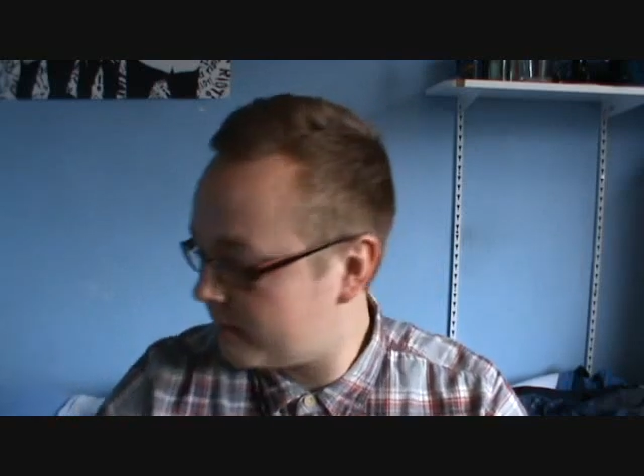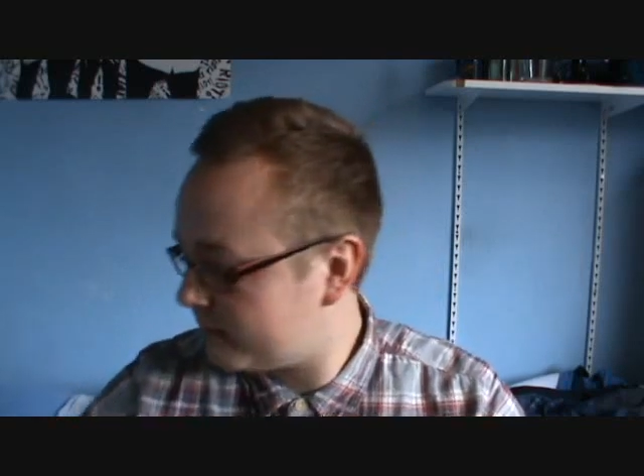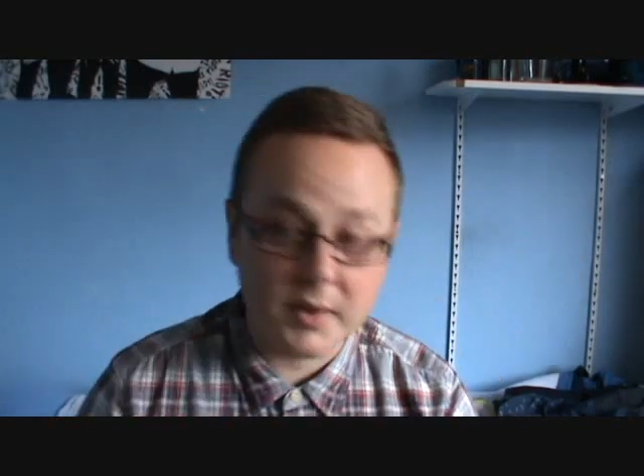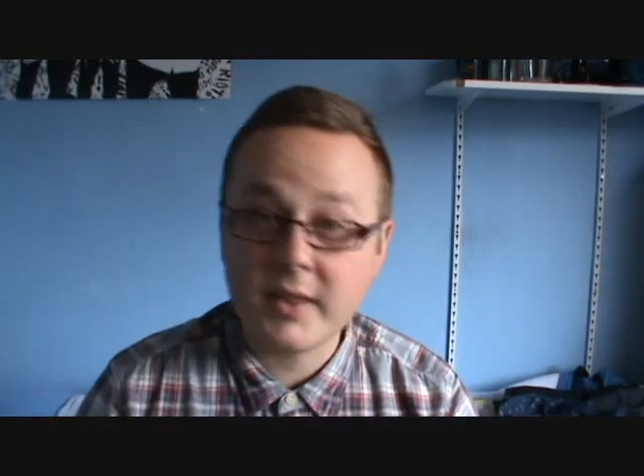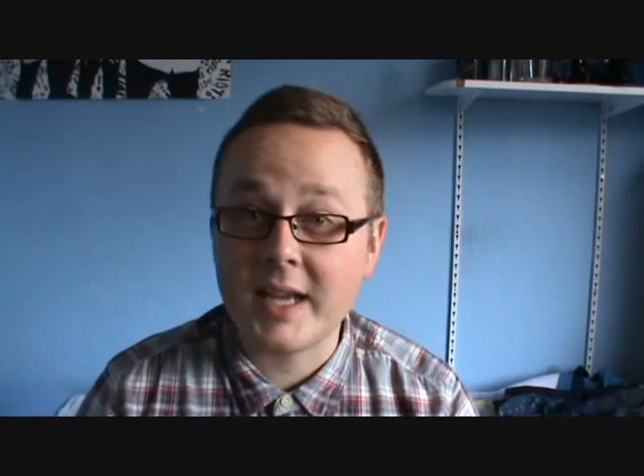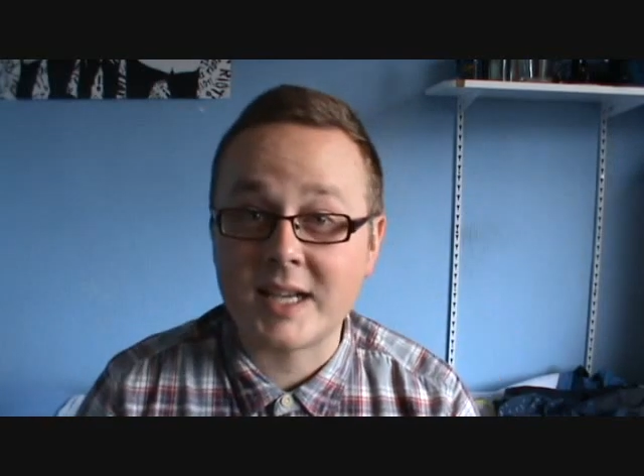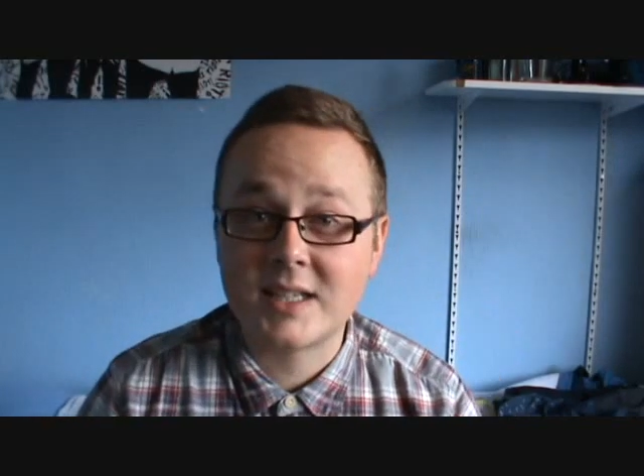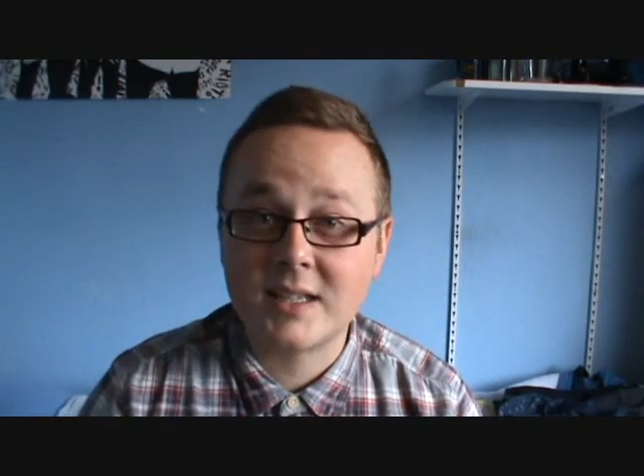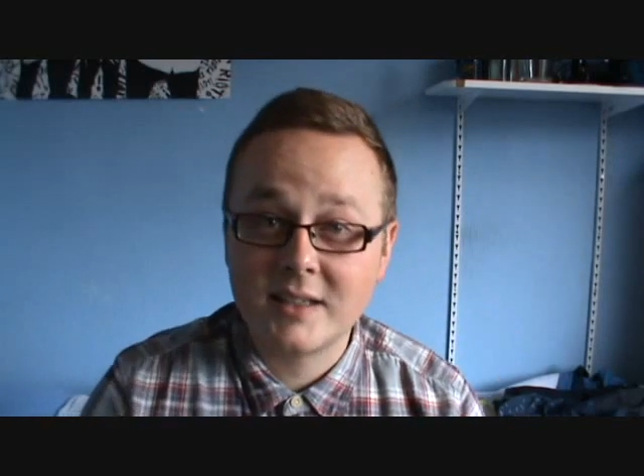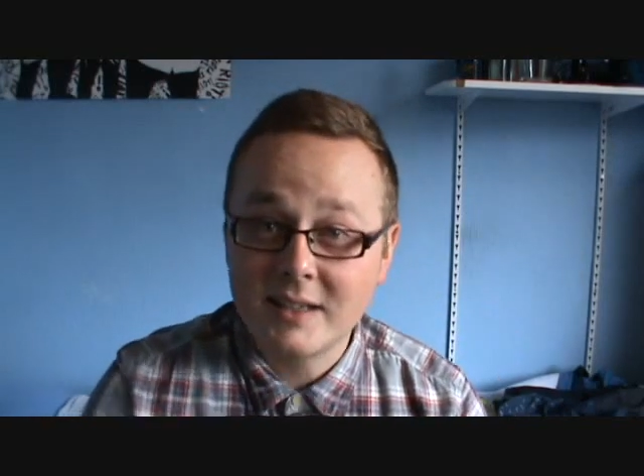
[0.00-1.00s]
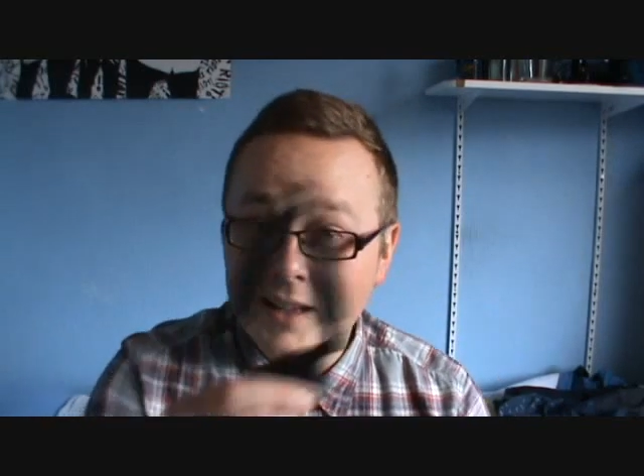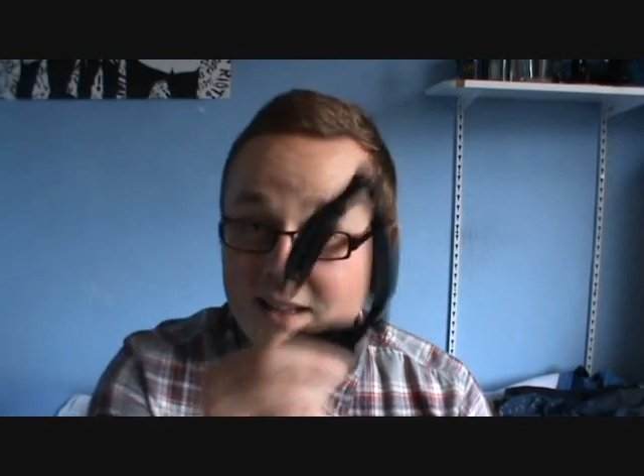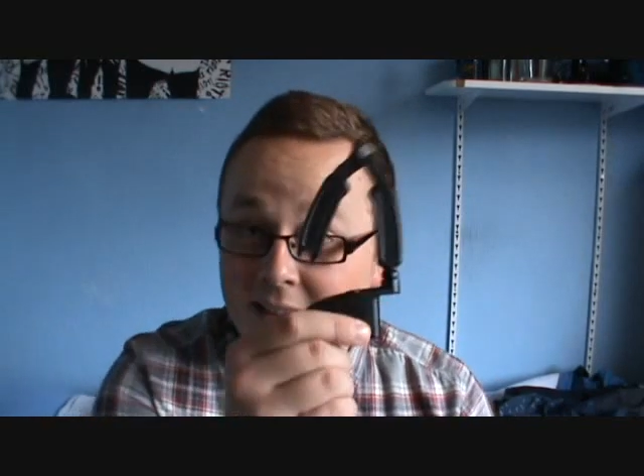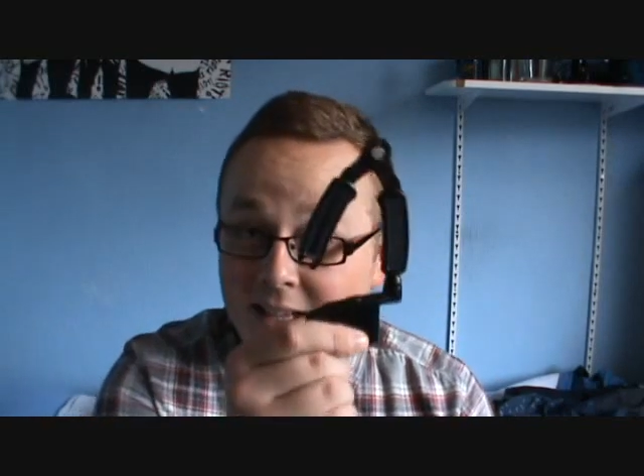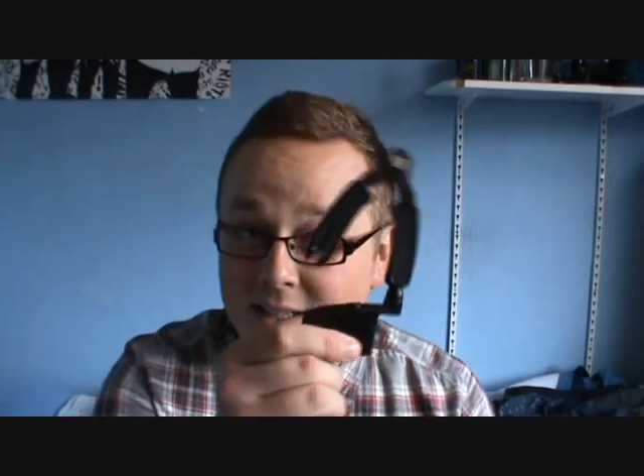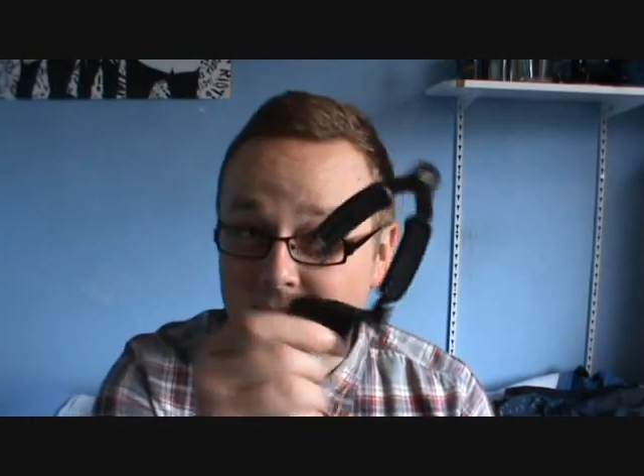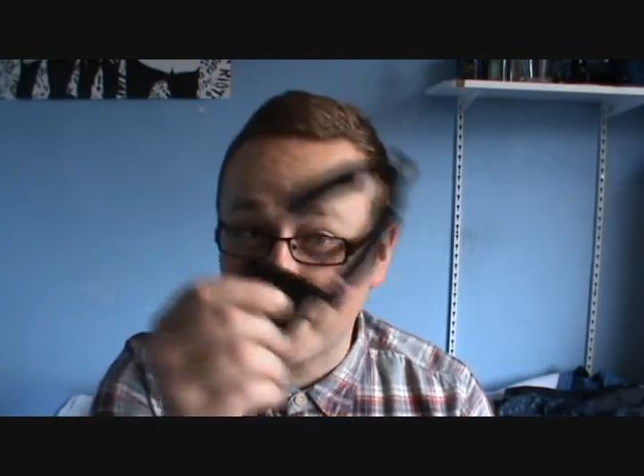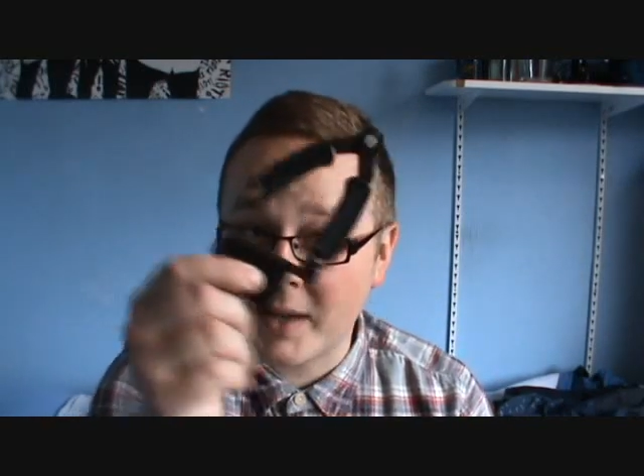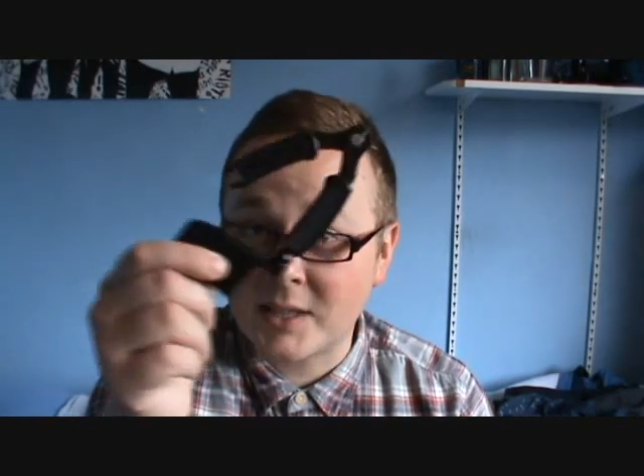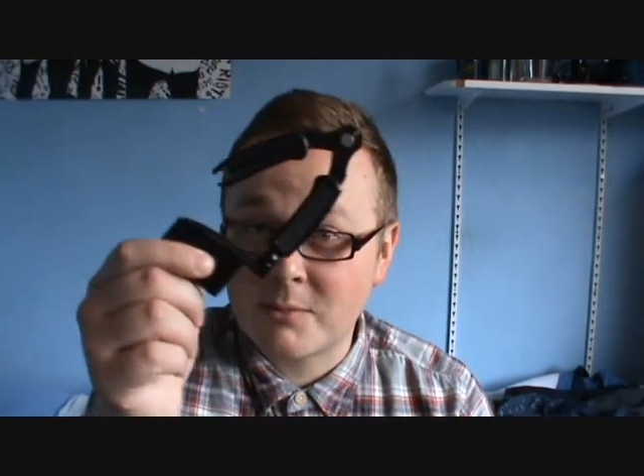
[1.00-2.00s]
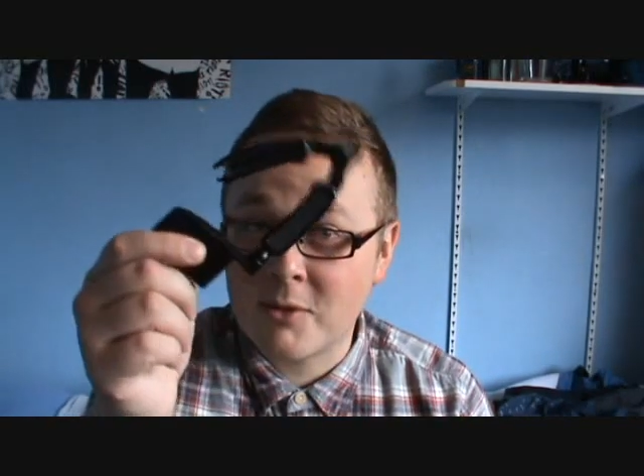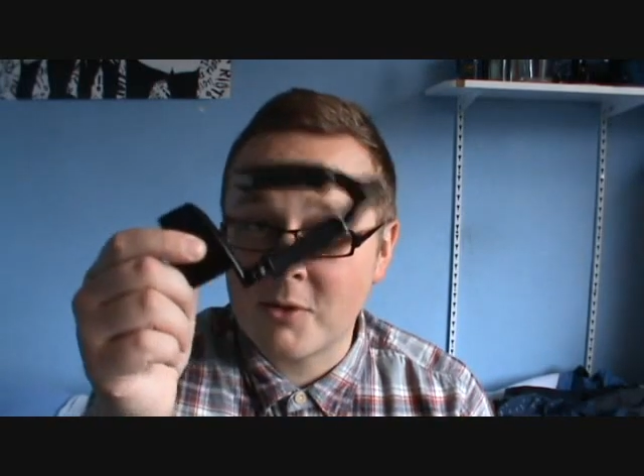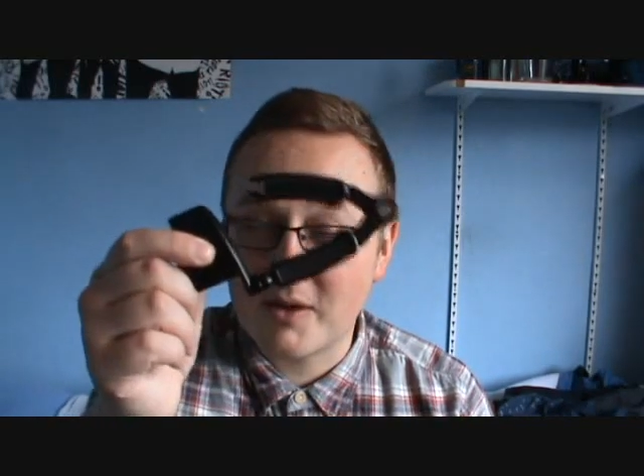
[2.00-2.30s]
But this Bass Pro